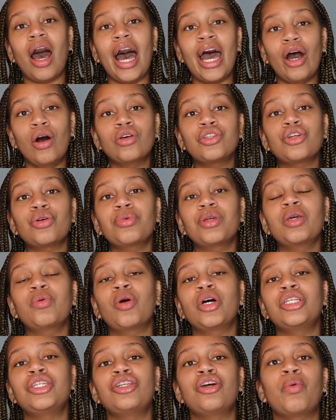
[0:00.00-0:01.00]
I also really
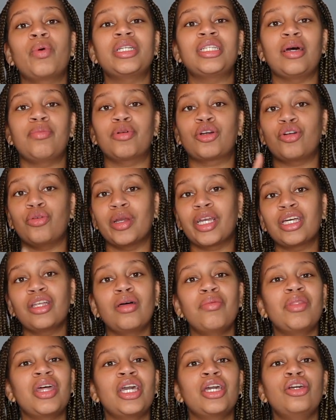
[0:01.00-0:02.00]
wanted to know what type of
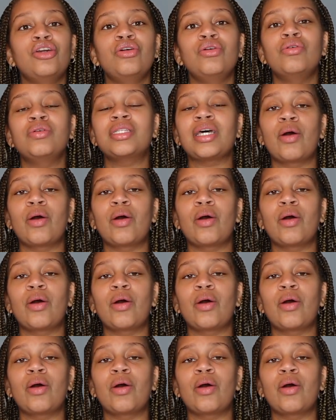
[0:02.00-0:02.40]
curriculum they use.